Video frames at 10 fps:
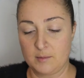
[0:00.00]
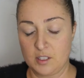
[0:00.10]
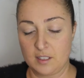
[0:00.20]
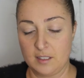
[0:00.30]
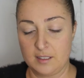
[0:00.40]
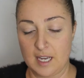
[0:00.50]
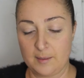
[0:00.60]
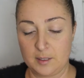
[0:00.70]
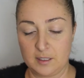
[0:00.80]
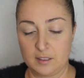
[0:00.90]
I'm just gonna
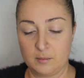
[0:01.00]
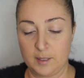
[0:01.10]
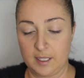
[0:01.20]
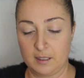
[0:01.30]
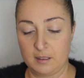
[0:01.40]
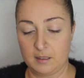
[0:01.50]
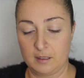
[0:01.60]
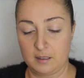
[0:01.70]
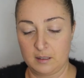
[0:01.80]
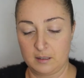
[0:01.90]
dab a little bit
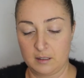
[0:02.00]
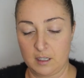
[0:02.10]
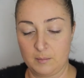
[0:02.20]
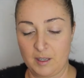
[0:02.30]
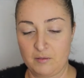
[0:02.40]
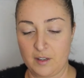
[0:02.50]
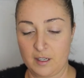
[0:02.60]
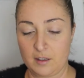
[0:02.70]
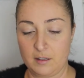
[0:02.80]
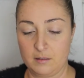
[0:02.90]
on my
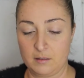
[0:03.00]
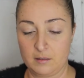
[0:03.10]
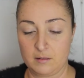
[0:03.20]
finger,